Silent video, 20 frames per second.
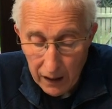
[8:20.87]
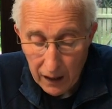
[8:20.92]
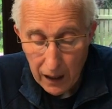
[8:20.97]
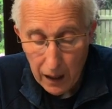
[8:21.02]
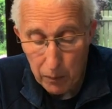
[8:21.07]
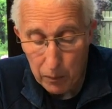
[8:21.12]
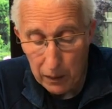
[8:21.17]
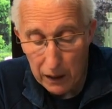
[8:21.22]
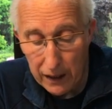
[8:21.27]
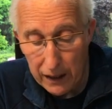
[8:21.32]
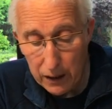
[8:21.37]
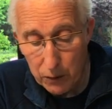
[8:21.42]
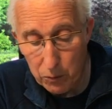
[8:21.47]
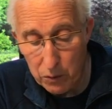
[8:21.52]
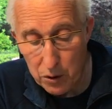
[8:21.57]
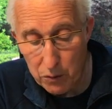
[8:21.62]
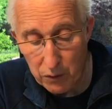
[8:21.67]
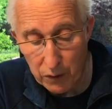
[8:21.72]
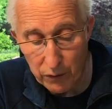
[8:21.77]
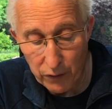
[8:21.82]
A plan
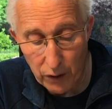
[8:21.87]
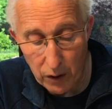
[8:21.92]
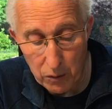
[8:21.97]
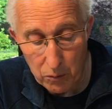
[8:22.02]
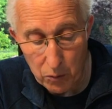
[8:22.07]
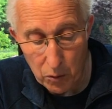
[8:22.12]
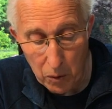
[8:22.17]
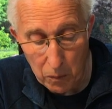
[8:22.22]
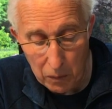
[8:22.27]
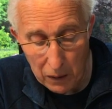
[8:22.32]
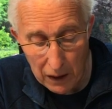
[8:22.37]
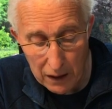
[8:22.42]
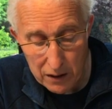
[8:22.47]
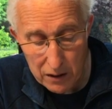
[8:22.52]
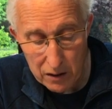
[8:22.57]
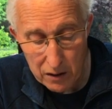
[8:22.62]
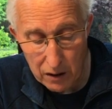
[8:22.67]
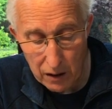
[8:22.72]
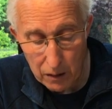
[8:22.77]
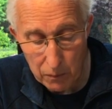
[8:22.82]
which we find more
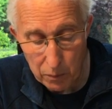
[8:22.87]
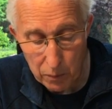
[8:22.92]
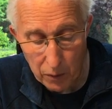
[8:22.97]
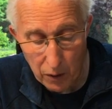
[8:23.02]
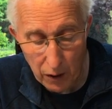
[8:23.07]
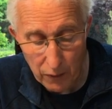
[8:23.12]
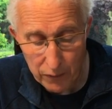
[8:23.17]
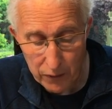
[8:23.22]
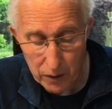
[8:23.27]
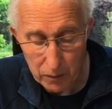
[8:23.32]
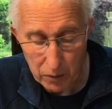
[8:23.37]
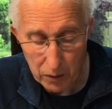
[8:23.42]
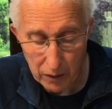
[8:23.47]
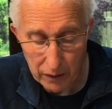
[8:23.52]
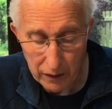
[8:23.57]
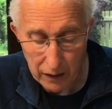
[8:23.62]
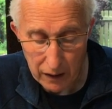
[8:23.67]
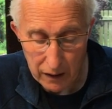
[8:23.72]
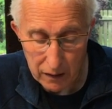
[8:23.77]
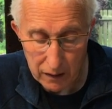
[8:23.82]
pleasant and profitable
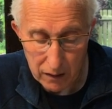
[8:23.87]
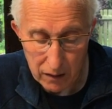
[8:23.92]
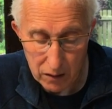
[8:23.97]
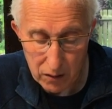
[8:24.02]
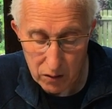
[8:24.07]
than